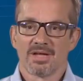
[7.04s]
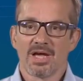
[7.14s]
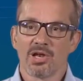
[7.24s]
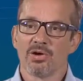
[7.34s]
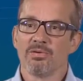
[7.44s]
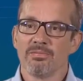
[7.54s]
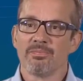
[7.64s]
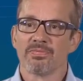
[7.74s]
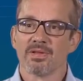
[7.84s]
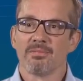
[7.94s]
Hello,
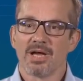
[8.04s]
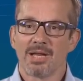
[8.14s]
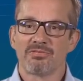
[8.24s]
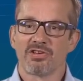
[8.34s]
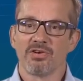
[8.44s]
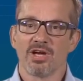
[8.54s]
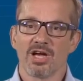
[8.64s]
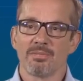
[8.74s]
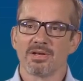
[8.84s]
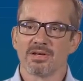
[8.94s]
my name's Tony
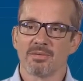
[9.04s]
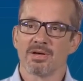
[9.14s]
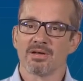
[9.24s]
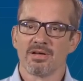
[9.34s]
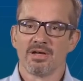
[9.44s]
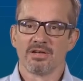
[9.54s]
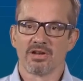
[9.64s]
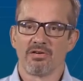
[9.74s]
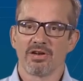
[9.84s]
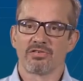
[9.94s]
Hyman. I'm a
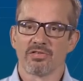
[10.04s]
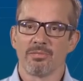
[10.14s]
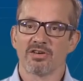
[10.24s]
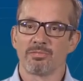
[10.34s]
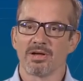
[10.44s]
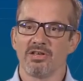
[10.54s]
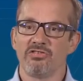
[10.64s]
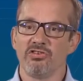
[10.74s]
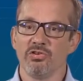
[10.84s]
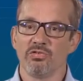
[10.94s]
director of the Max Planck
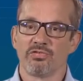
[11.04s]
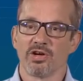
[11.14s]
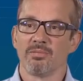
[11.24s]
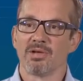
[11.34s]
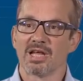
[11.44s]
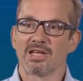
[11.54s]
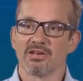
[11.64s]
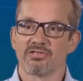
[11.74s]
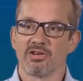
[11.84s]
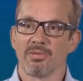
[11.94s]
Institute for
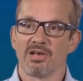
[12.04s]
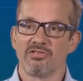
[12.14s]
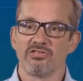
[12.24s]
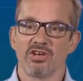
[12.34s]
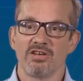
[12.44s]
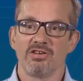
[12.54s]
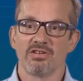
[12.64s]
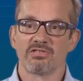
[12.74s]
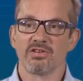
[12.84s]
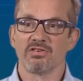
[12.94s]
Molecular Cell Biology and
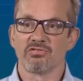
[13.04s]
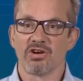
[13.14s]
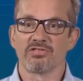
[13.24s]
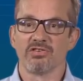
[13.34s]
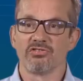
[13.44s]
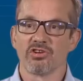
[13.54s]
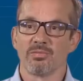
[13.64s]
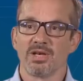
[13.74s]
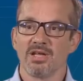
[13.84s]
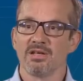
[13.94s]
Genetics in Dresden,
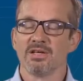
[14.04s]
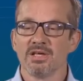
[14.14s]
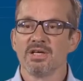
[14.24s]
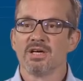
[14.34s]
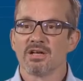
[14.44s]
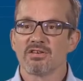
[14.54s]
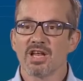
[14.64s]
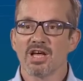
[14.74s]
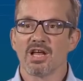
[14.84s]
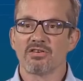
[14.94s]
Germany.
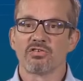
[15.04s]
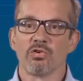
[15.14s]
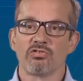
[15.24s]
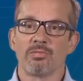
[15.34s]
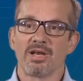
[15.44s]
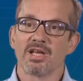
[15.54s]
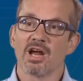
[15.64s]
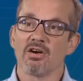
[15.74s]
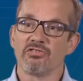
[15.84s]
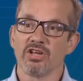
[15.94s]
Today I'd like to talk to you about
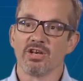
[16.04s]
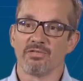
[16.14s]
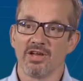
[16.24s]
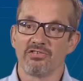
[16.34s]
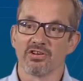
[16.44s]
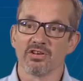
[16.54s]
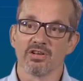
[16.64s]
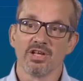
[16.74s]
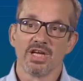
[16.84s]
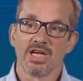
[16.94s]
encouraging
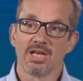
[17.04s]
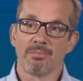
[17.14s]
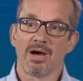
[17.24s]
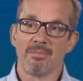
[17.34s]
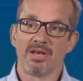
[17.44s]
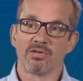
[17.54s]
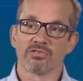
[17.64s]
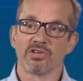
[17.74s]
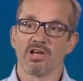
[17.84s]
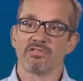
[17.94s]
innovation in the
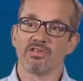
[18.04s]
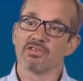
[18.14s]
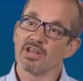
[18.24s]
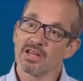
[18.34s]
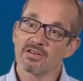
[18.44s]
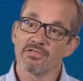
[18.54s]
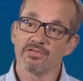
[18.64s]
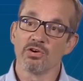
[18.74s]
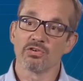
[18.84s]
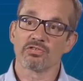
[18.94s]
biomedical sciences, and I'd like to
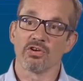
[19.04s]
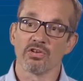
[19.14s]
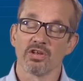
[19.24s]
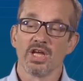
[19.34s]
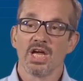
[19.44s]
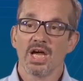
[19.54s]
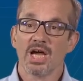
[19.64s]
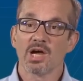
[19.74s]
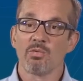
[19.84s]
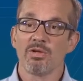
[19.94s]
focus on
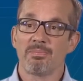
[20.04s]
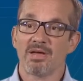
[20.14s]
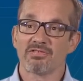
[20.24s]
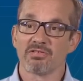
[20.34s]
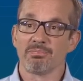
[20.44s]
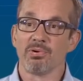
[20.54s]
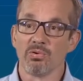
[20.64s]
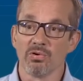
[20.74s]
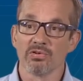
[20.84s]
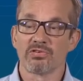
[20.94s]
how can we best
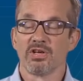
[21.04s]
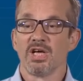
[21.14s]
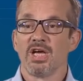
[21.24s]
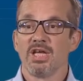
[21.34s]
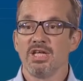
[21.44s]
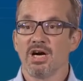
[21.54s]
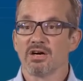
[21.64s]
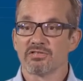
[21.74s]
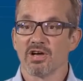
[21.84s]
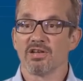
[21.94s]
support
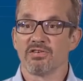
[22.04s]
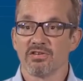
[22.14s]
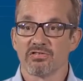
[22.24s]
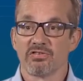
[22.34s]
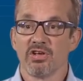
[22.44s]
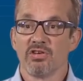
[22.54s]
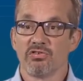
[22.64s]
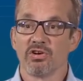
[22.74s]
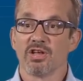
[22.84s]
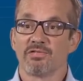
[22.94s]
young scientists
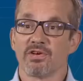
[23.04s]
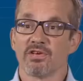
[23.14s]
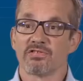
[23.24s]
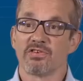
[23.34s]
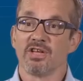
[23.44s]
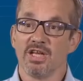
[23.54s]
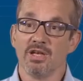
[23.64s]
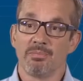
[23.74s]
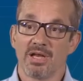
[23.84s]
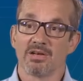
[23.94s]
during their first
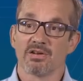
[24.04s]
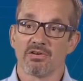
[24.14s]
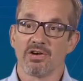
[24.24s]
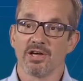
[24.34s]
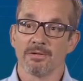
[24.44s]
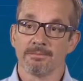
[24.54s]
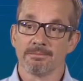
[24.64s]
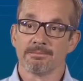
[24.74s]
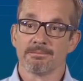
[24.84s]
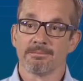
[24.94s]
independent career.
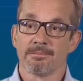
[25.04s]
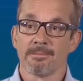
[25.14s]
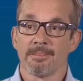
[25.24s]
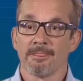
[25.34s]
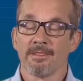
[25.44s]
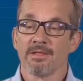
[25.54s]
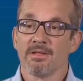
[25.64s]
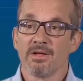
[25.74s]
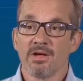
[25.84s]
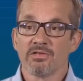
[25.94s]

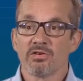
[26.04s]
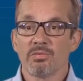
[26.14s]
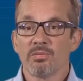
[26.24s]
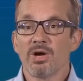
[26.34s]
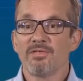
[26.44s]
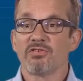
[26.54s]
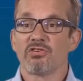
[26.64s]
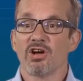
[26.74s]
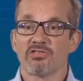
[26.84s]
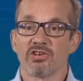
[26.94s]
So by way of
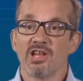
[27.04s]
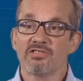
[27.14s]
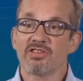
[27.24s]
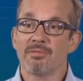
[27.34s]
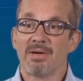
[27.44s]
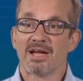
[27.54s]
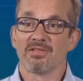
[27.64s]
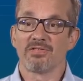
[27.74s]
introduction, let's step back